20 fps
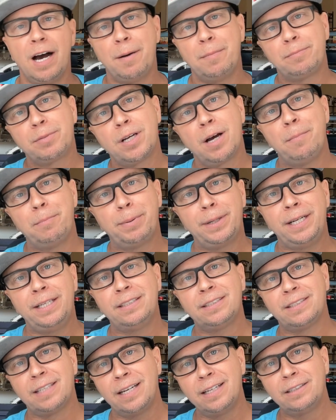um,
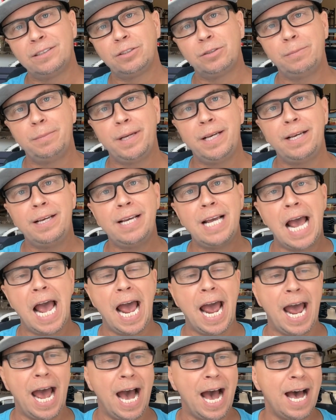company sent it to me,
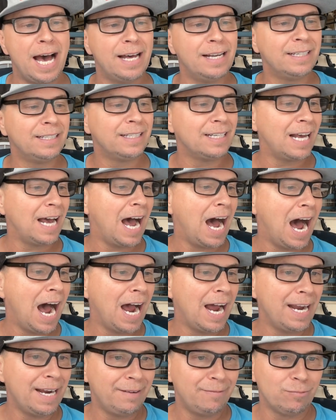and
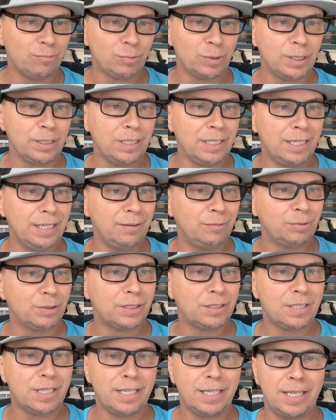I really
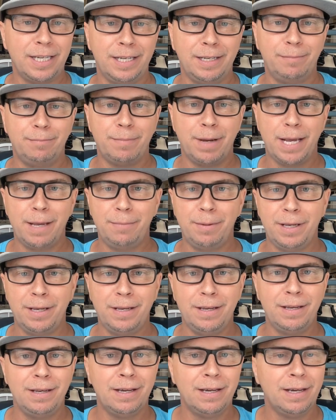was thinking
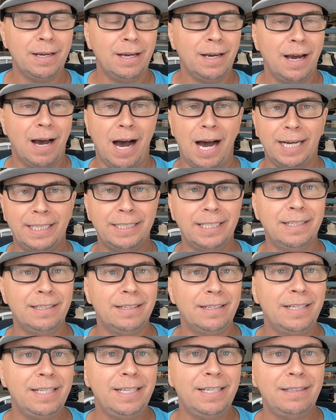maybe I
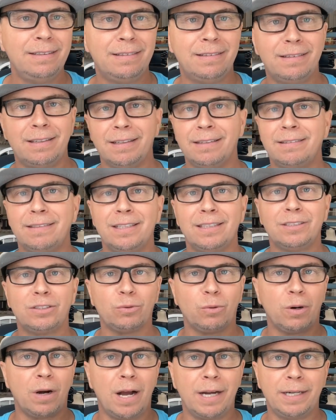didn't need
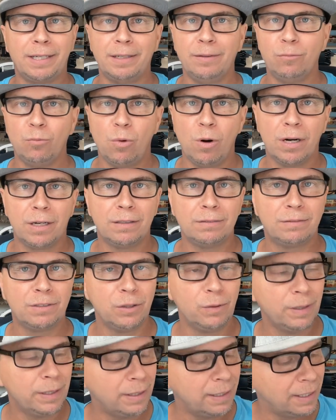this or I didn't want to
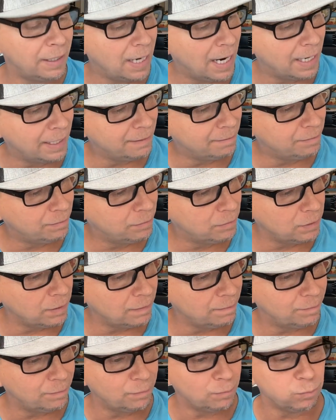do it, and I
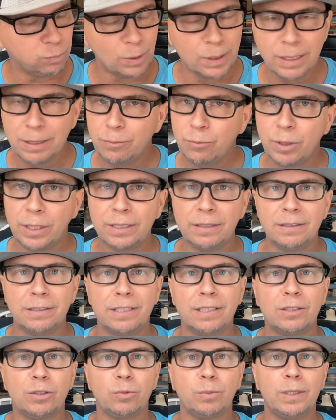really went and
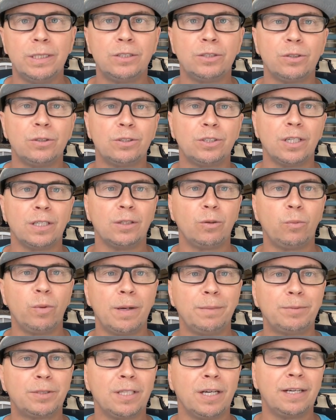did the research on the
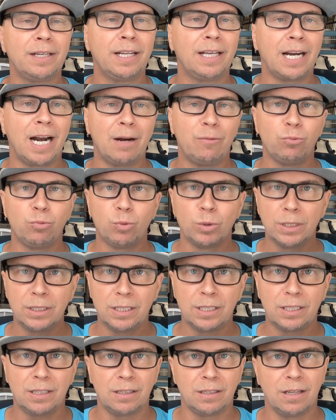website, and I
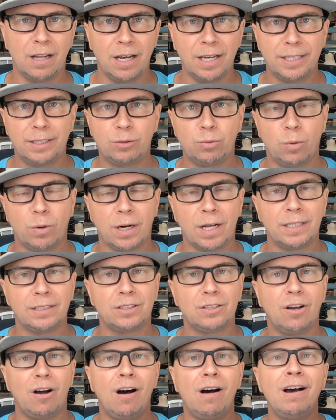really liked what I
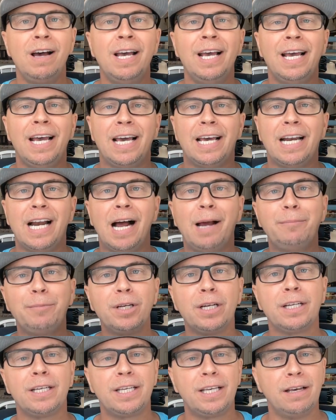saw, and I'm
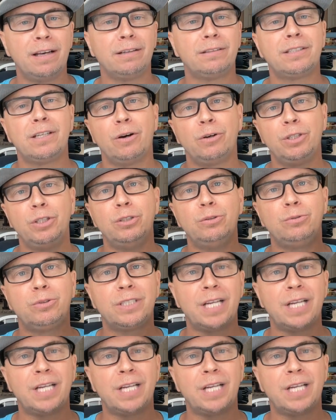going to get tell you